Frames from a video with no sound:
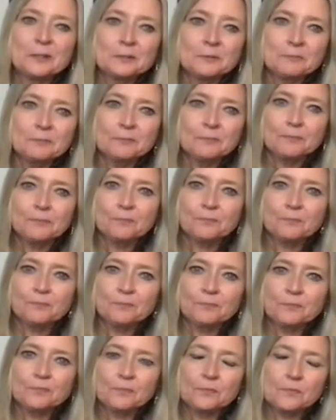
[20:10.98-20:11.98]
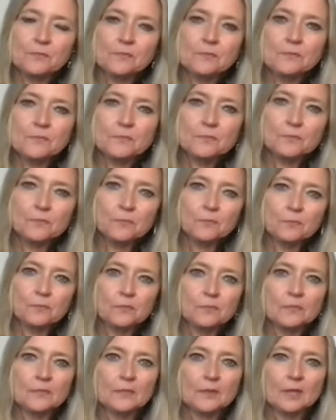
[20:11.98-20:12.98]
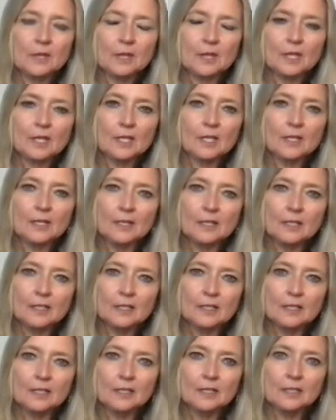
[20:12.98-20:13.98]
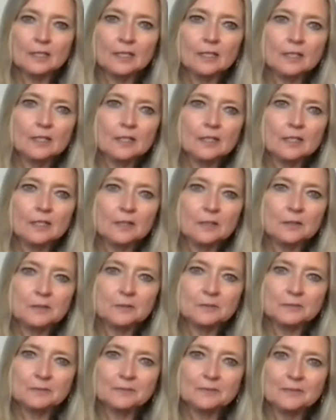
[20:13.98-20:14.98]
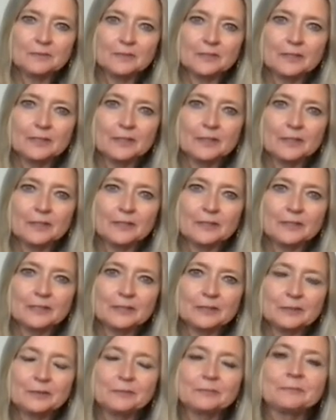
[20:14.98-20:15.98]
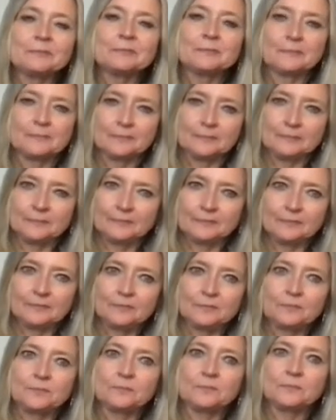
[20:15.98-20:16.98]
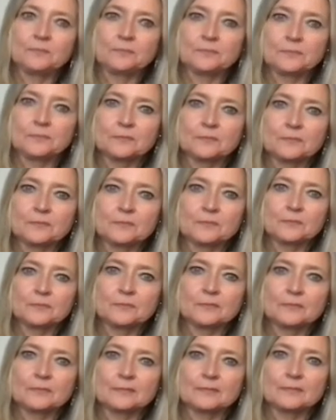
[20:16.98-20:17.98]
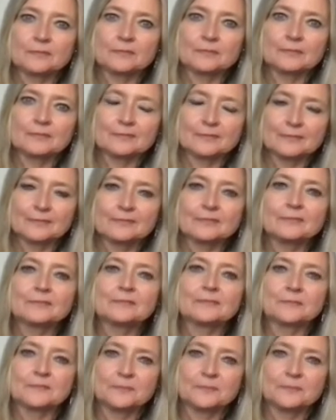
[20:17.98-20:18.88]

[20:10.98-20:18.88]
(silent)